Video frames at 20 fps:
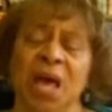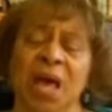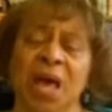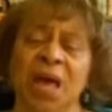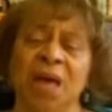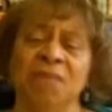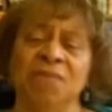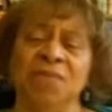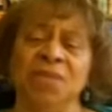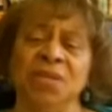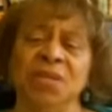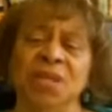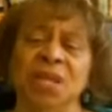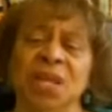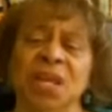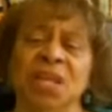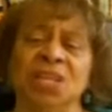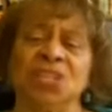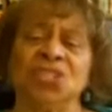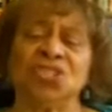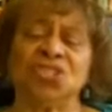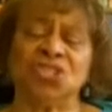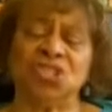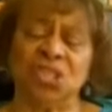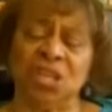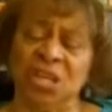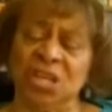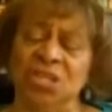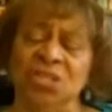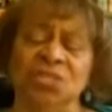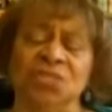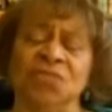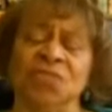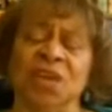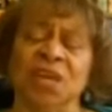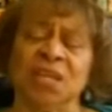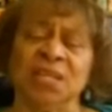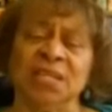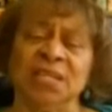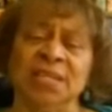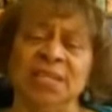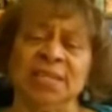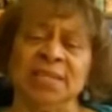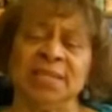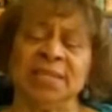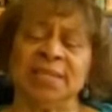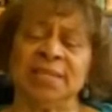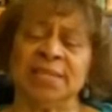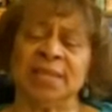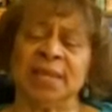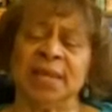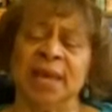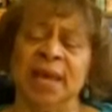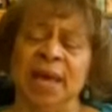having exchange of ideas.